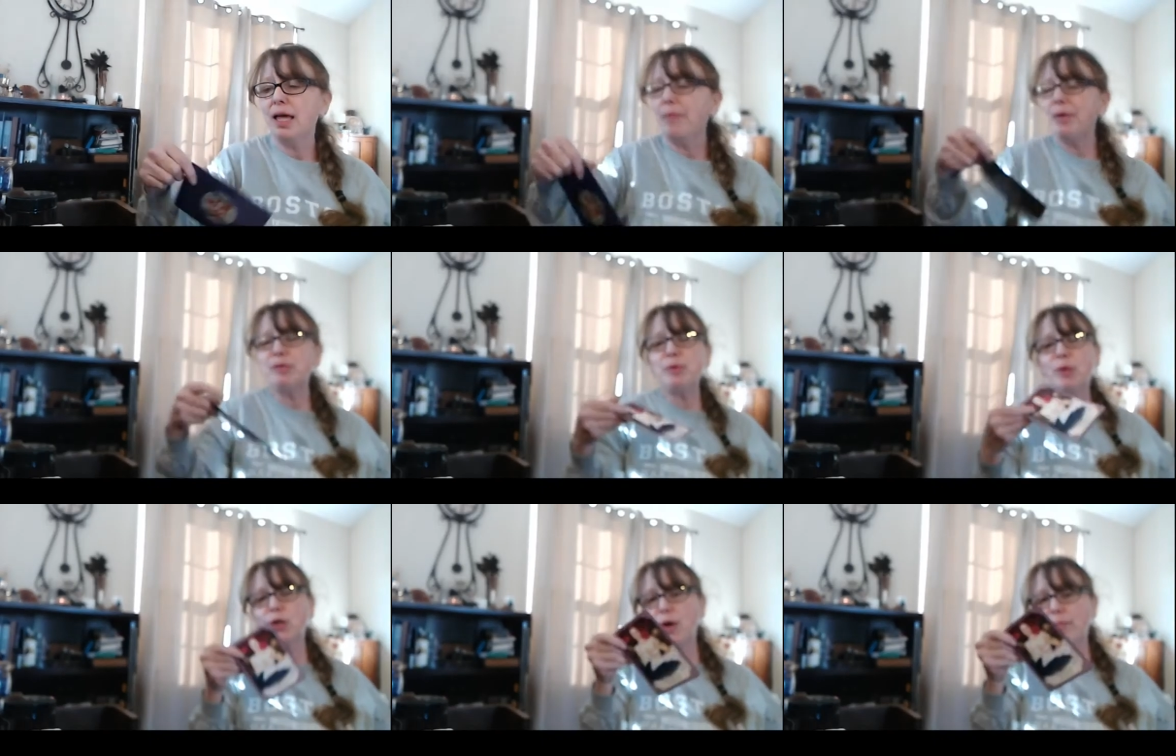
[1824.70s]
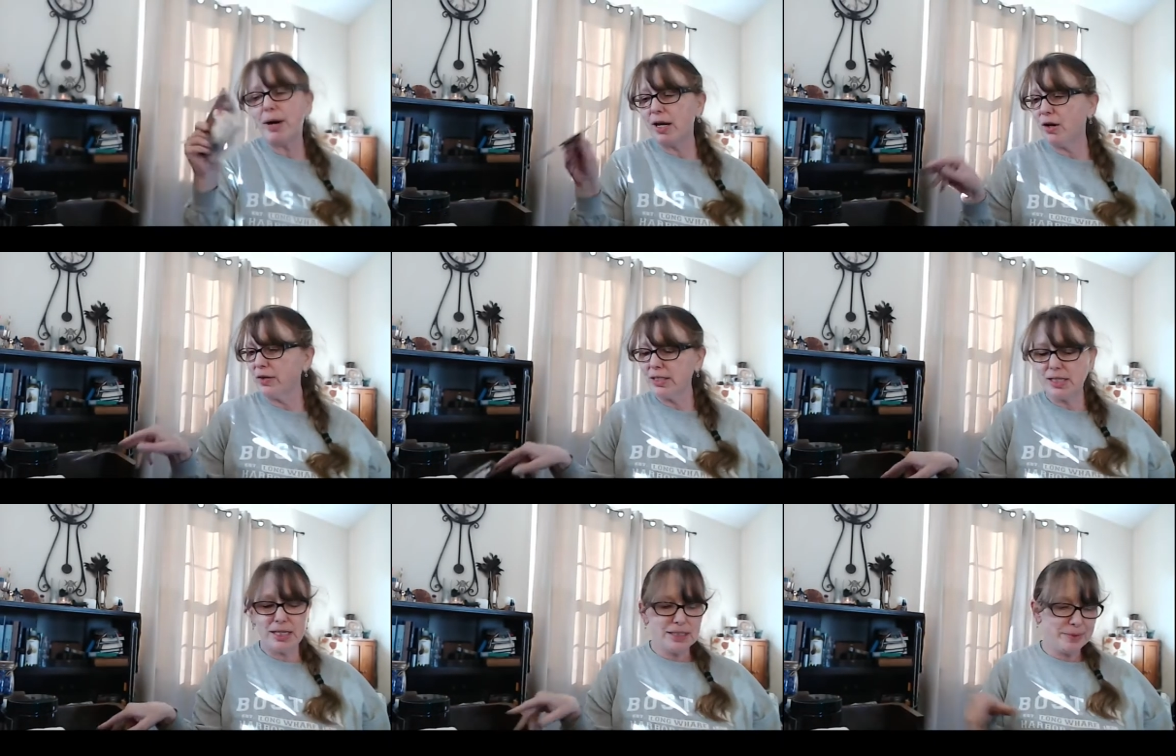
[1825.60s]
Makes me want to go out and buy all these
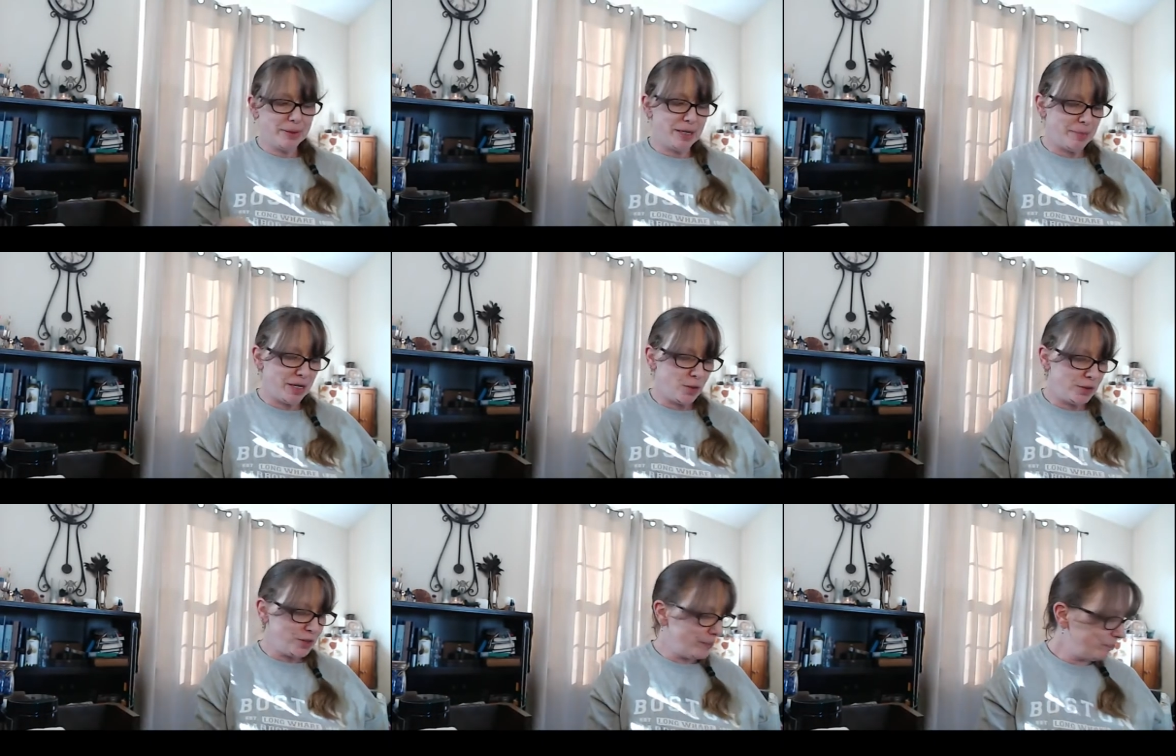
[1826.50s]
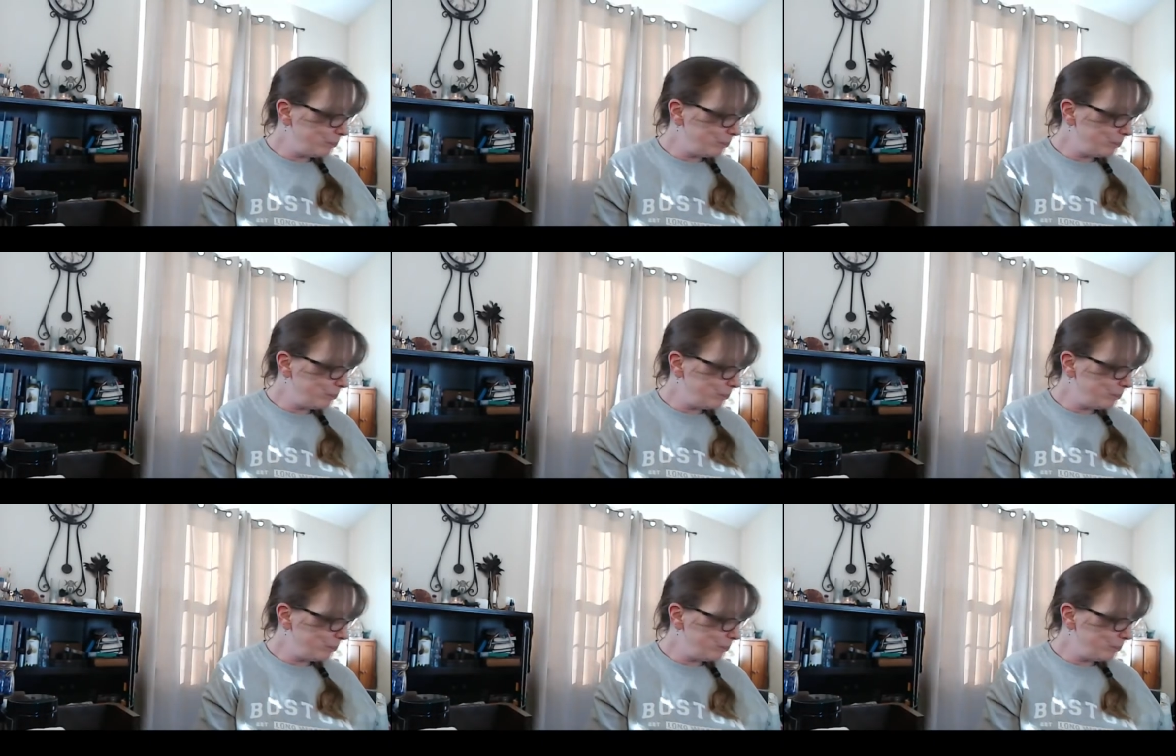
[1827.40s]
things, but I'm not going to.